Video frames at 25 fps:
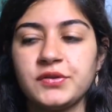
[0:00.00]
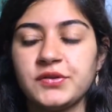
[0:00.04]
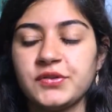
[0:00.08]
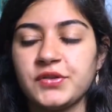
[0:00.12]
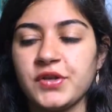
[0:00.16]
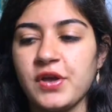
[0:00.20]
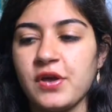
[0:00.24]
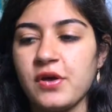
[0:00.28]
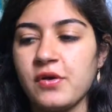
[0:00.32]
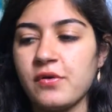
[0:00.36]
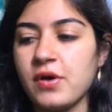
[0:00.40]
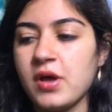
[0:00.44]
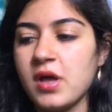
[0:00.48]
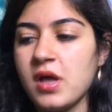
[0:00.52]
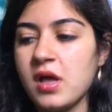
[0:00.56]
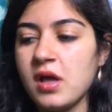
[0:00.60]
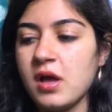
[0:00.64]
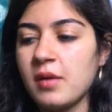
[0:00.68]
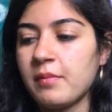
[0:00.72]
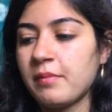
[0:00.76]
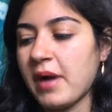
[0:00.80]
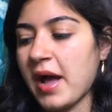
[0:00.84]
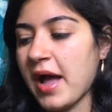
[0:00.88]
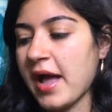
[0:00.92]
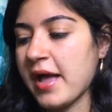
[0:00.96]
So
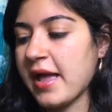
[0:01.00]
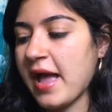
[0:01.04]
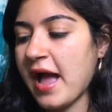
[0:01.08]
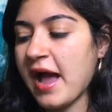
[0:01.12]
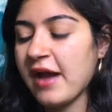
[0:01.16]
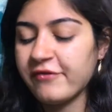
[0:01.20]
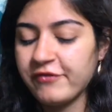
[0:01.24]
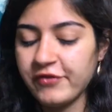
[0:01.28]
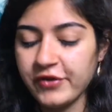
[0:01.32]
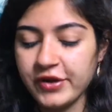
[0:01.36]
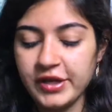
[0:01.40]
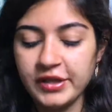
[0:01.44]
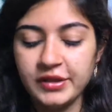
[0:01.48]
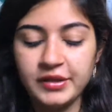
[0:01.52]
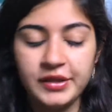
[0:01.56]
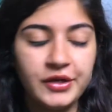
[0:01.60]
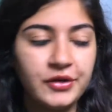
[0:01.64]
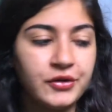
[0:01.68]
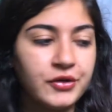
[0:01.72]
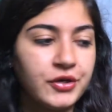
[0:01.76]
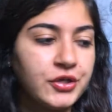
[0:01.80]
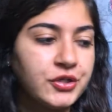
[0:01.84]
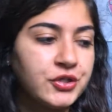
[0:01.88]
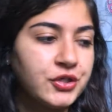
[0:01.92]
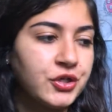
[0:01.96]
my African
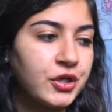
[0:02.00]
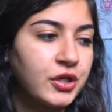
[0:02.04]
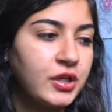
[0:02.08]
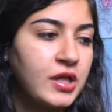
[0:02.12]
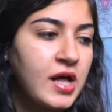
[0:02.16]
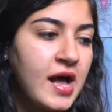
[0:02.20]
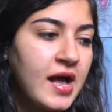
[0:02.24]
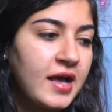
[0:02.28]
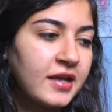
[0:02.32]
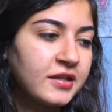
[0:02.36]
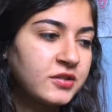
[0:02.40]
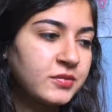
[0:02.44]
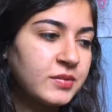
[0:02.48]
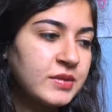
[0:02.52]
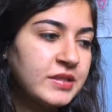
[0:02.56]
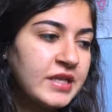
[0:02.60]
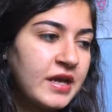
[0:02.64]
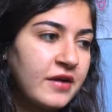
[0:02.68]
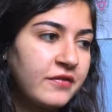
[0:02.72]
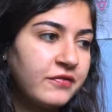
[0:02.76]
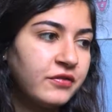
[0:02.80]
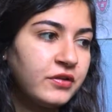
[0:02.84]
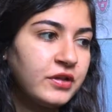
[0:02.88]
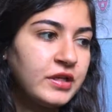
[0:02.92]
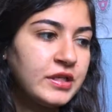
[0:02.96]
literature class, we
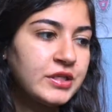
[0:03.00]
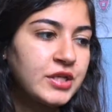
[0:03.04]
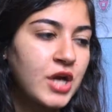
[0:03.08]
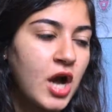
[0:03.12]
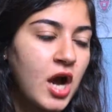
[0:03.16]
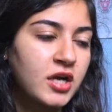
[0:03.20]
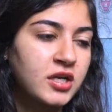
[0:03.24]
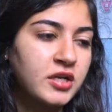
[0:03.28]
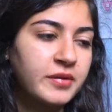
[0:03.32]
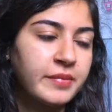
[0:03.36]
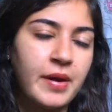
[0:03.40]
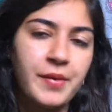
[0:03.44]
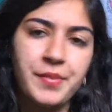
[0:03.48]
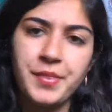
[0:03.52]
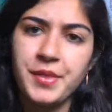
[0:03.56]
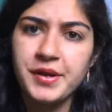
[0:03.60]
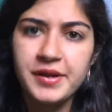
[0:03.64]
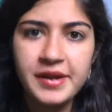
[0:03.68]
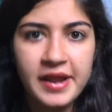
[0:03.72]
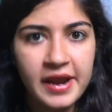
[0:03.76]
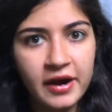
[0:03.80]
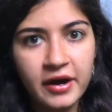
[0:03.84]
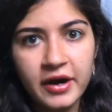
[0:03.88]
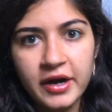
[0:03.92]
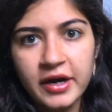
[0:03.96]
definitely talked about the
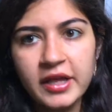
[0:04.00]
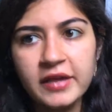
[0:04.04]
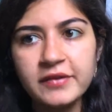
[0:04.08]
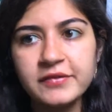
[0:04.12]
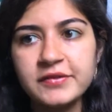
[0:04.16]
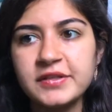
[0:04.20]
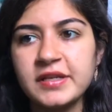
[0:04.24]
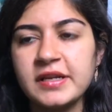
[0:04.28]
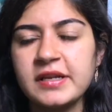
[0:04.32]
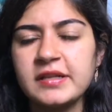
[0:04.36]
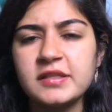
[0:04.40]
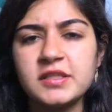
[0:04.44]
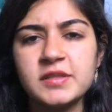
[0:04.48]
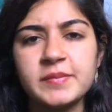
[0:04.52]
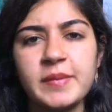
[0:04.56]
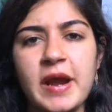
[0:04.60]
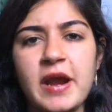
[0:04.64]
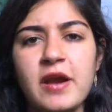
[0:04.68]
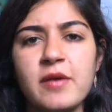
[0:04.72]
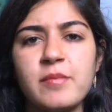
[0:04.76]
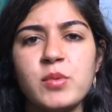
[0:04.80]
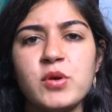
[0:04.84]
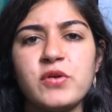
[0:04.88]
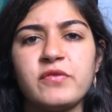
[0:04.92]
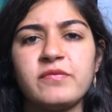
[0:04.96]
narratives that
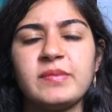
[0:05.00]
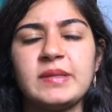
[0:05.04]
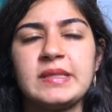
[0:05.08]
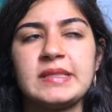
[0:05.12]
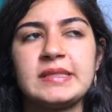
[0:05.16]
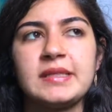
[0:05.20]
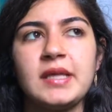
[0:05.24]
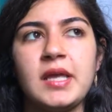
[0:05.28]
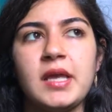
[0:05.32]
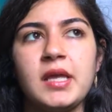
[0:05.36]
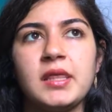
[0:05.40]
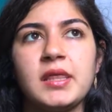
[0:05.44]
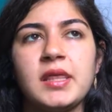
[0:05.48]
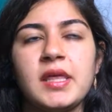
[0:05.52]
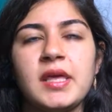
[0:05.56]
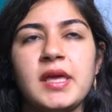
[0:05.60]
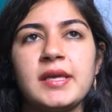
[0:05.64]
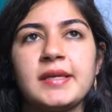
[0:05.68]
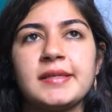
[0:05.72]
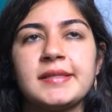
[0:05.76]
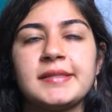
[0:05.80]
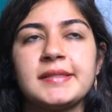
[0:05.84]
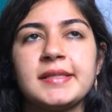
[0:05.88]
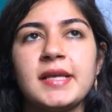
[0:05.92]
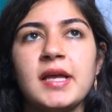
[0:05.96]
inspire movements like
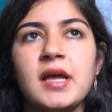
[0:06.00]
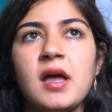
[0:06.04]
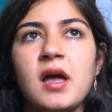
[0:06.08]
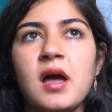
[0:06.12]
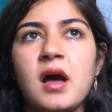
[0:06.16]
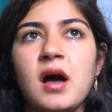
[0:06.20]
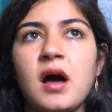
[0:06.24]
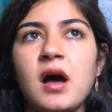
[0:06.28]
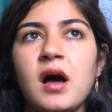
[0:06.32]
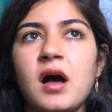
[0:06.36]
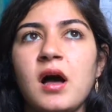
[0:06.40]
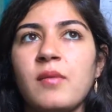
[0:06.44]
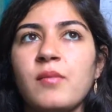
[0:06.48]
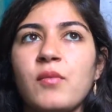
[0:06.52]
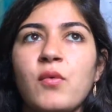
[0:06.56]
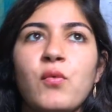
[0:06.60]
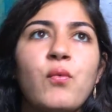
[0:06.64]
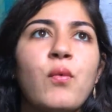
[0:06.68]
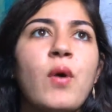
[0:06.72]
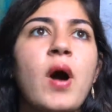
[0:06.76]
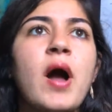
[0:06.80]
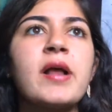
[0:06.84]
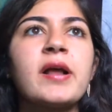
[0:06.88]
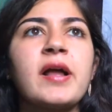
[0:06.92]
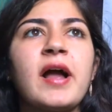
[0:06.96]
this,
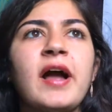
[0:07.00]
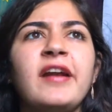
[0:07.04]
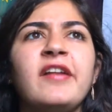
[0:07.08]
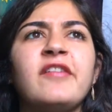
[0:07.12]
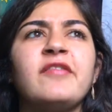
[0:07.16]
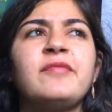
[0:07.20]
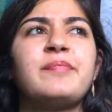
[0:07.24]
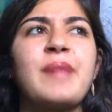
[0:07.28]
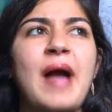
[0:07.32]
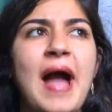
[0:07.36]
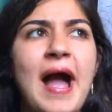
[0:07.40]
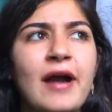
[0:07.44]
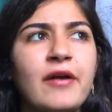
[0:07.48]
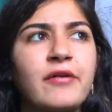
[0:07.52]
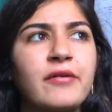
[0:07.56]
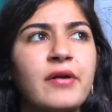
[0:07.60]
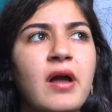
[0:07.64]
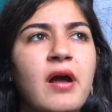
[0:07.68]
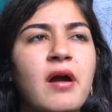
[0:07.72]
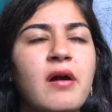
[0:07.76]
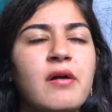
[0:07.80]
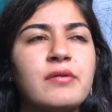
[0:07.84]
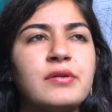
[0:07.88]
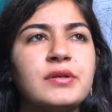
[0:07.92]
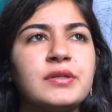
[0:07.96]
what kind of
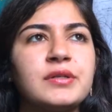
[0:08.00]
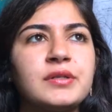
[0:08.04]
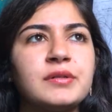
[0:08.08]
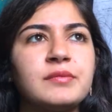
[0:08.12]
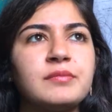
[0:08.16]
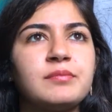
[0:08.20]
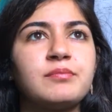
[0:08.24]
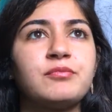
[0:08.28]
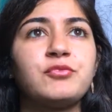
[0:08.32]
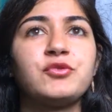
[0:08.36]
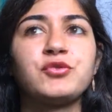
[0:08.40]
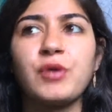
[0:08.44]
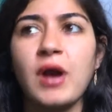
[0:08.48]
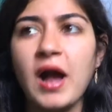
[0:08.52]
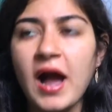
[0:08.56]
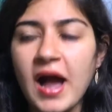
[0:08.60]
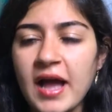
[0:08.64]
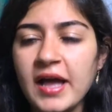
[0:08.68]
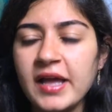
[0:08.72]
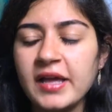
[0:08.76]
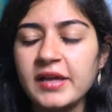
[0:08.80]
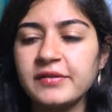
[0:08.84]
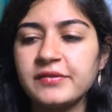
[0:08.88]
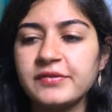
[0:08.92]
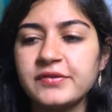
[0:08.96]
background
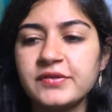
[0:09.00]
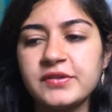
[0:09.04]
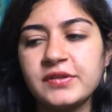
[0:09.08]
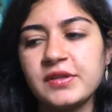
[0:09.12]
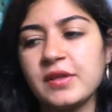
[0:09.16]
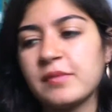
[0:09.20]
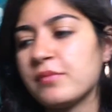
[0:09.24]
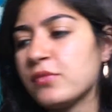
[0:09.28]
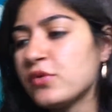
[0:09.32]
drives the